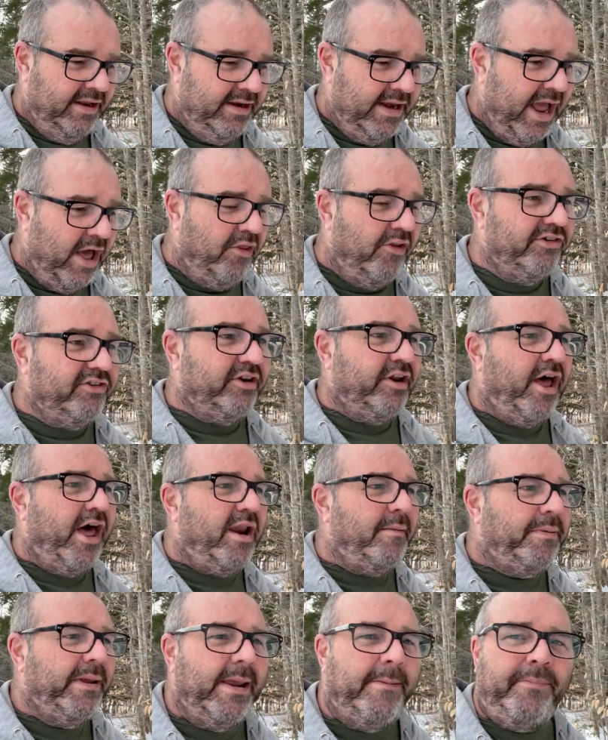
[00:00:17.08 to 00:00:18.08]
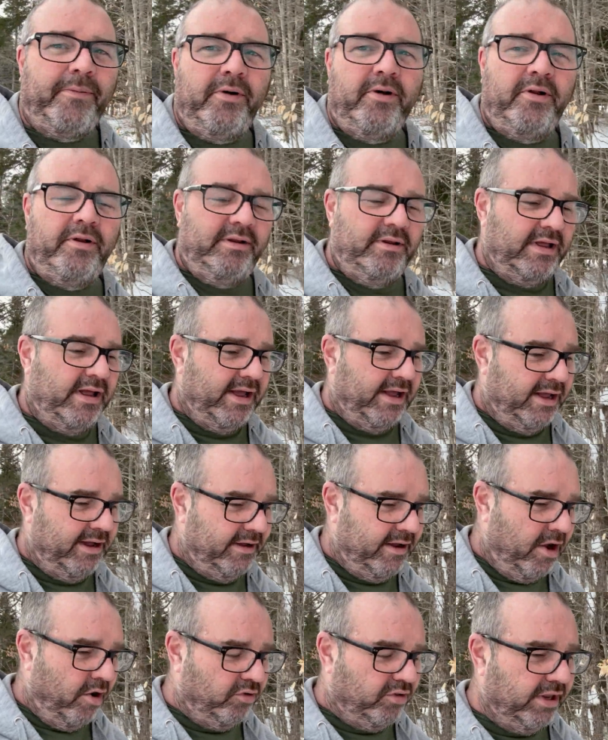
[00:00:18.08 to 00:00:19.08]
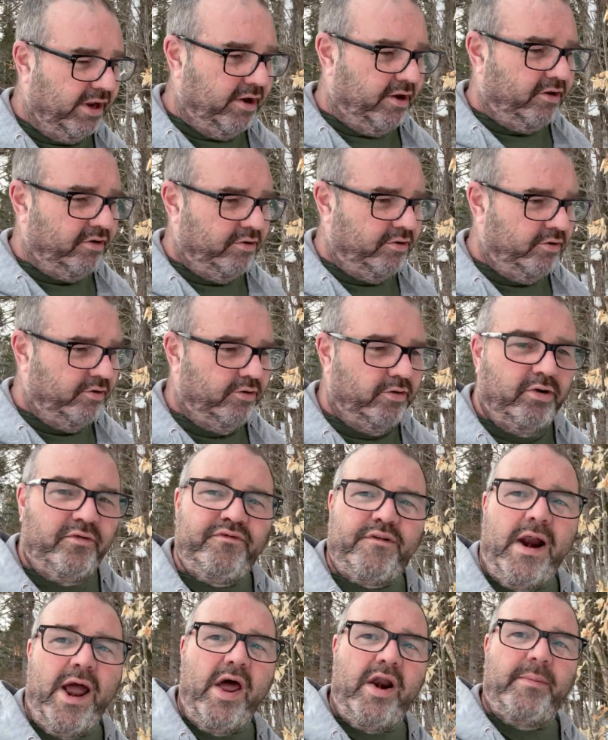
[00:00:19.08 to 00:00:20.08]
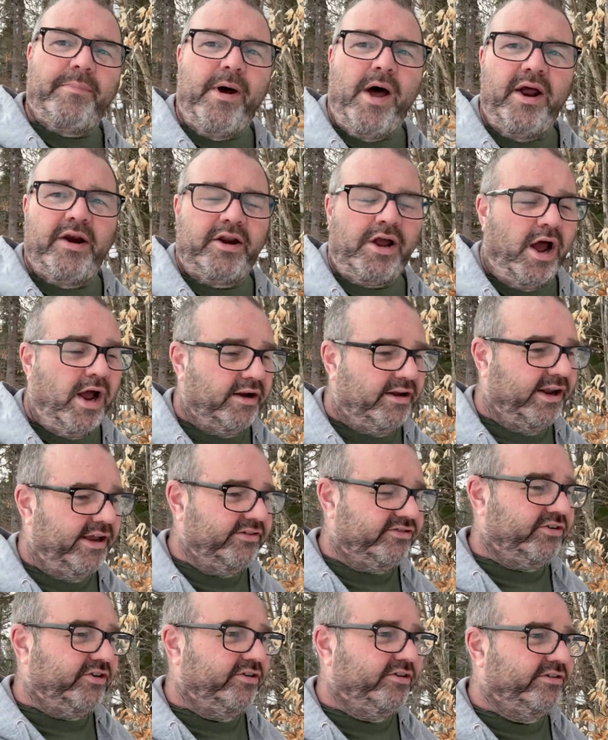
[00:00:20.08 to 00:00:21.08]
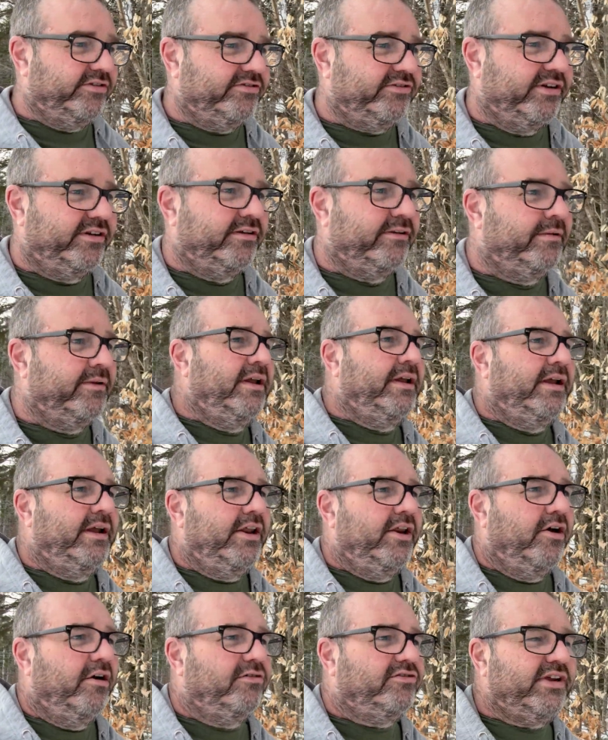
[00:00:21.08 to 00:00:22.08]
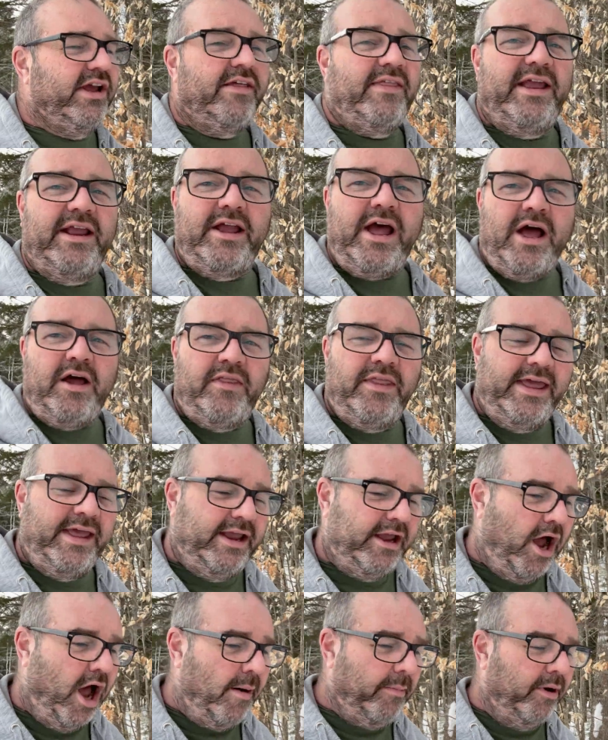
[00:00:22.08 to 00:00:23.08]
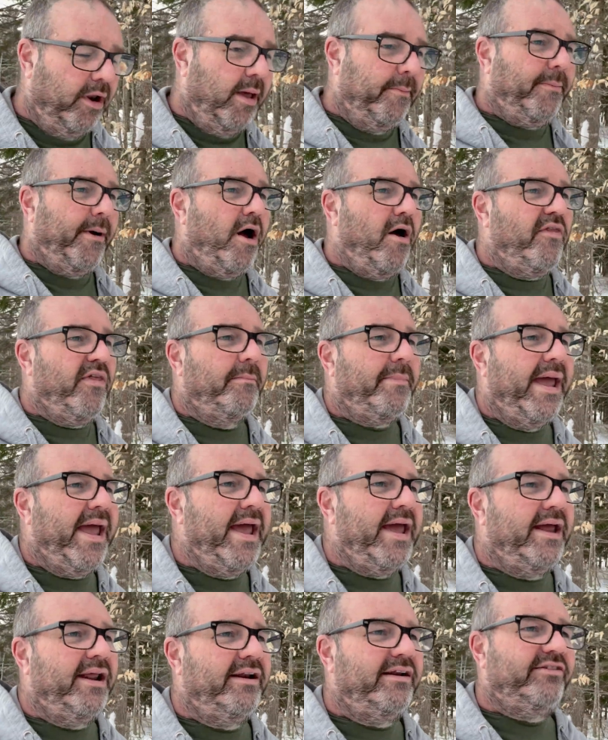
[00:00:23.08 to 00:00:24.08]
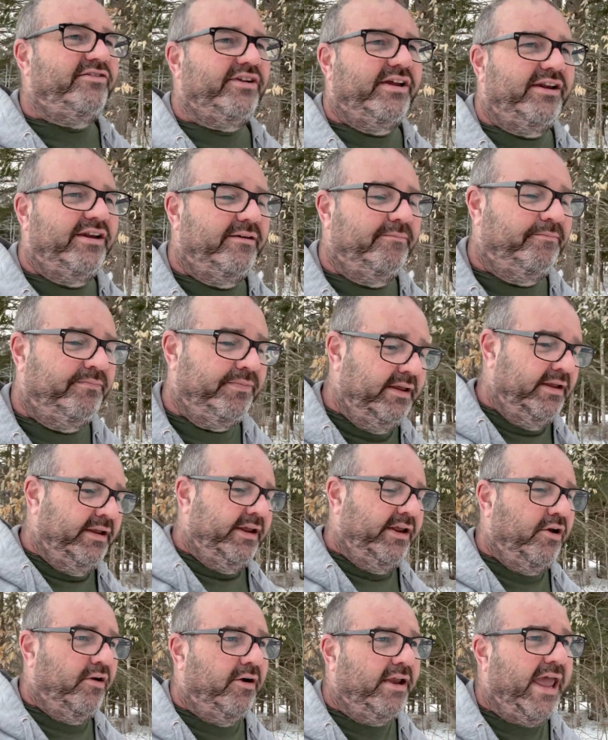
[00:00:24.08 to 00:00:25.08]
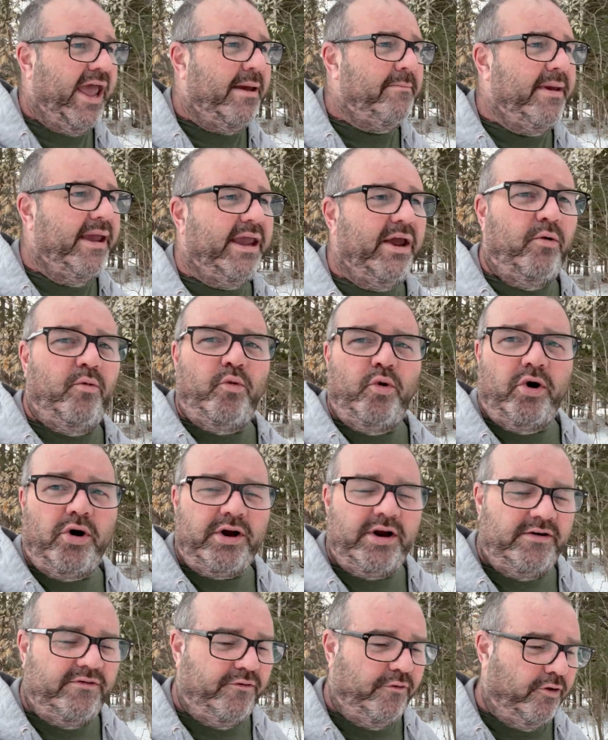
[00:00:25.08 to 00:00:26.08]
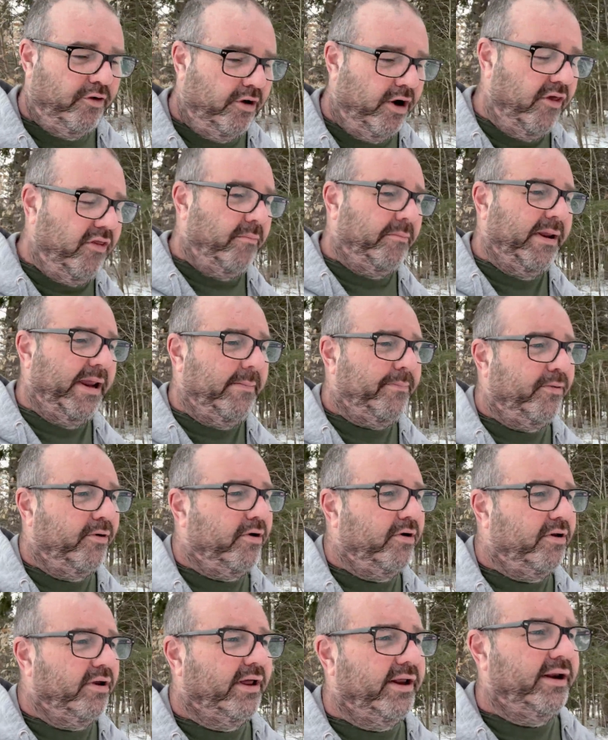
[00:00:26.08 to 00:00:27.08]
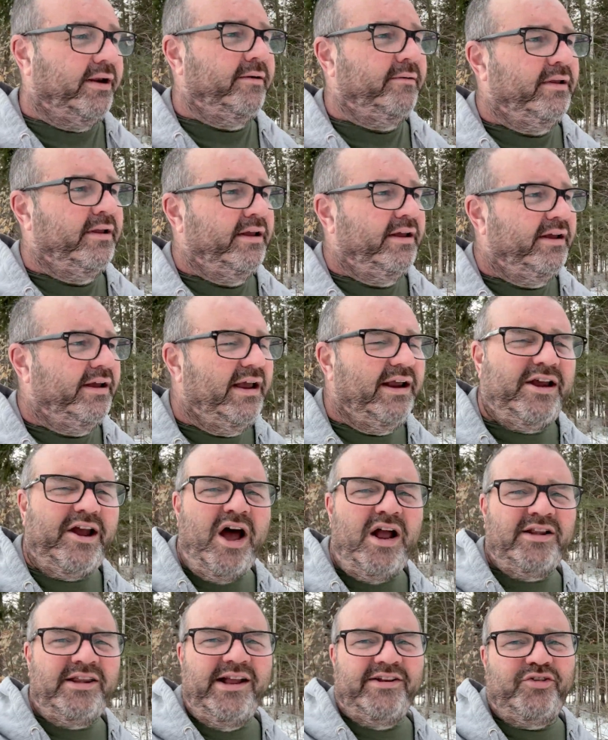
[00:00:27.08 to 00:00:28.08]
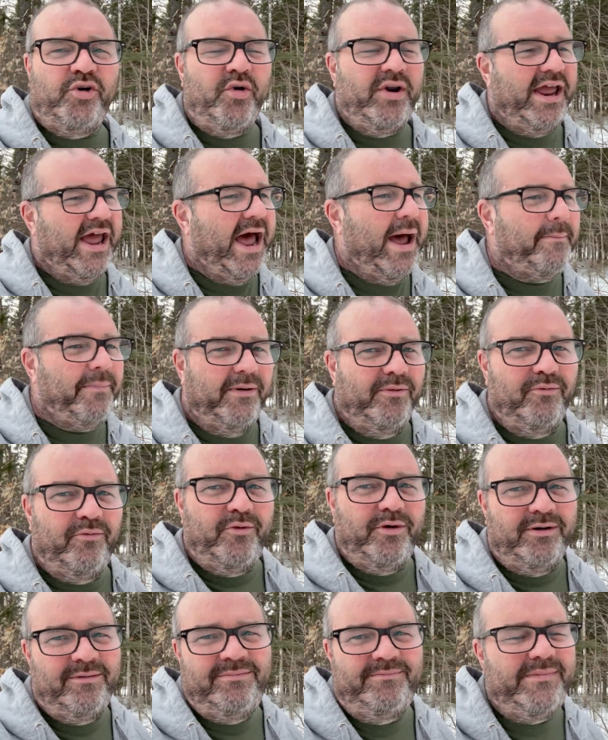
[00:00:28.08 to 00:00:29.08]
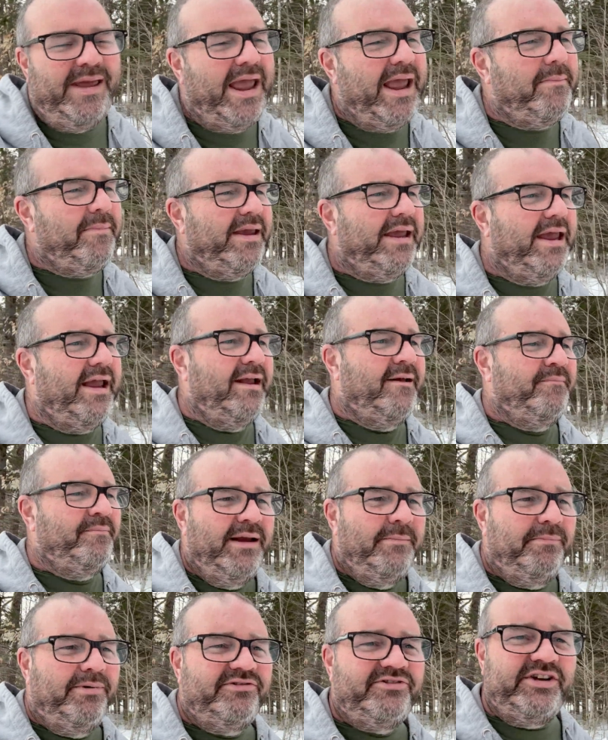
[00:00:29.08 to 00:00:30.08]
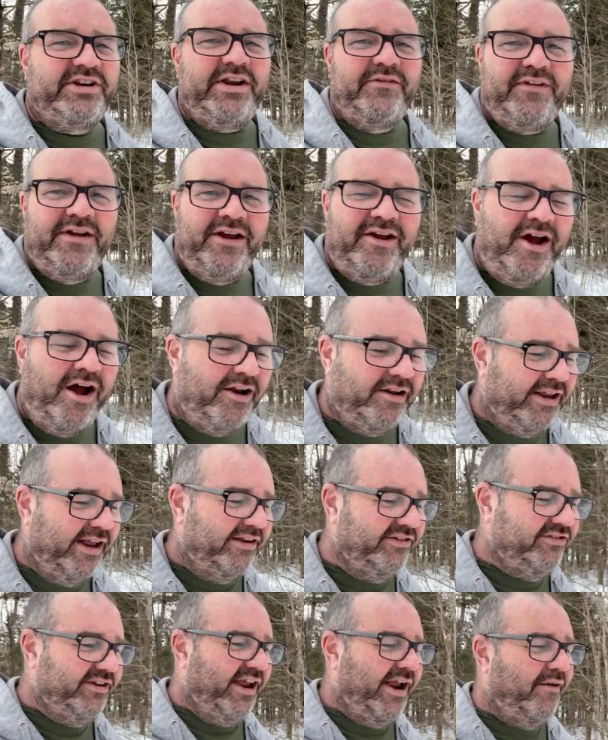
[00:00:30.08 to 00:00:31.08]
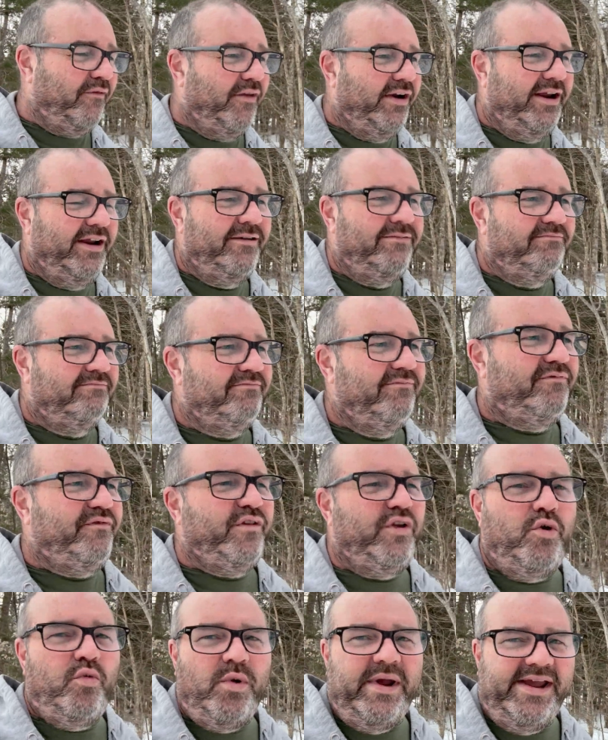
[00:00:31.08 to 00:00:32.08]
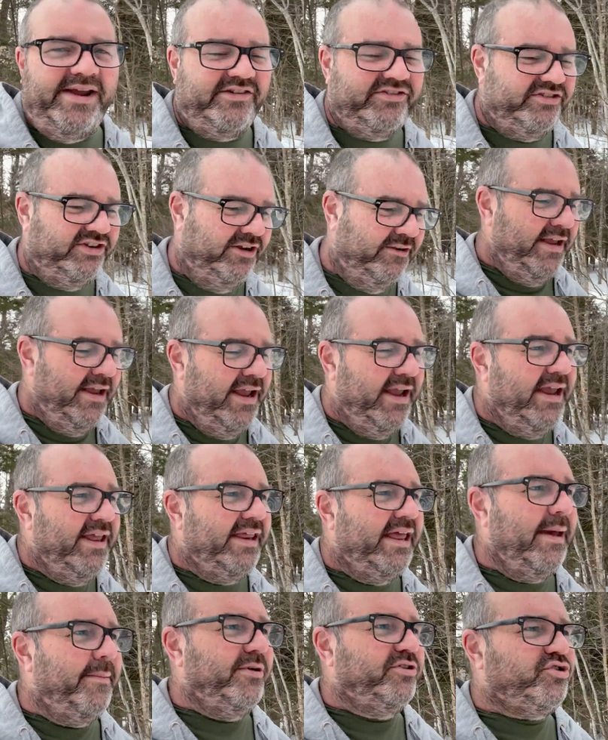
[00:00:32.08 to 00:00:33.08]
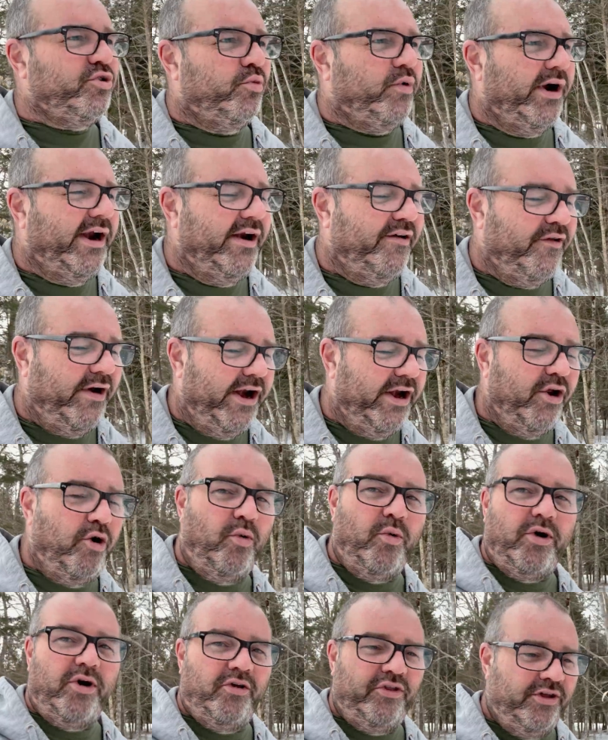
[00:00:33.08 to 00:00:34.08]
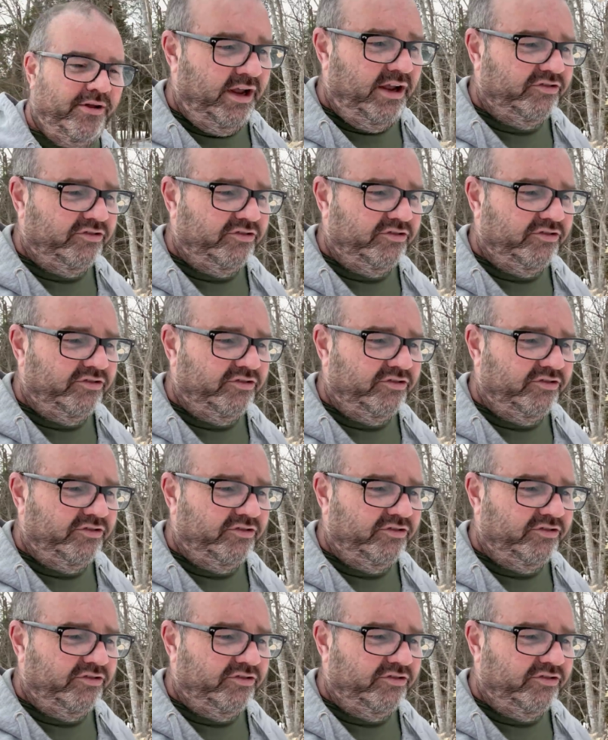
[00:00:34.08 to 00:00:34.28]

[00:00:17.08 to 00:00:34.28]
Now, there's a lot of people uh, out there who frown upon contesters and, you know, say they, go they gobble up all the bands and, you know, can't make it work for other people. And, and contests only happen maybe significant contest every few weeks in the amateur radio world.